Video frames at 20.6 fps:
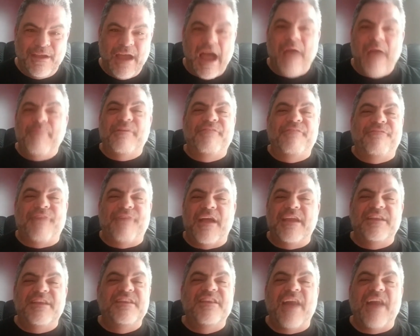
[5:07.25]
I've been
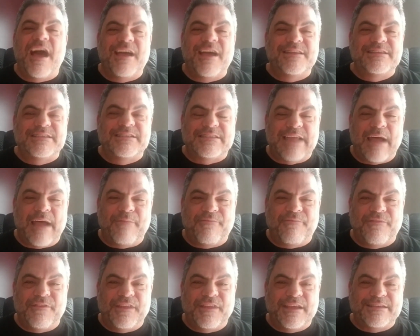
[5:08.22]
fighting nonstop
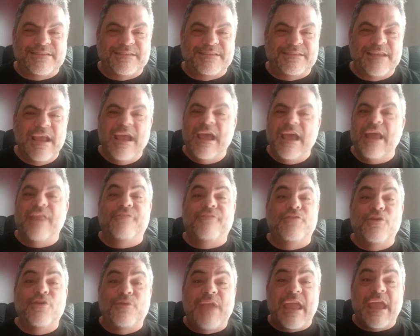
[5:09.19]
for this. And if
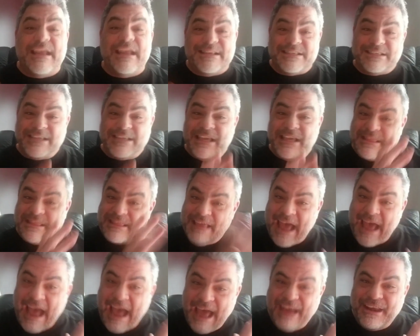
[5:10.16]
you can't see
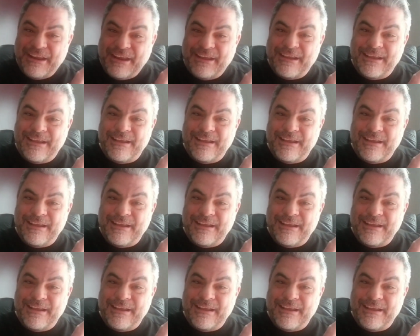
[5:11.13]
that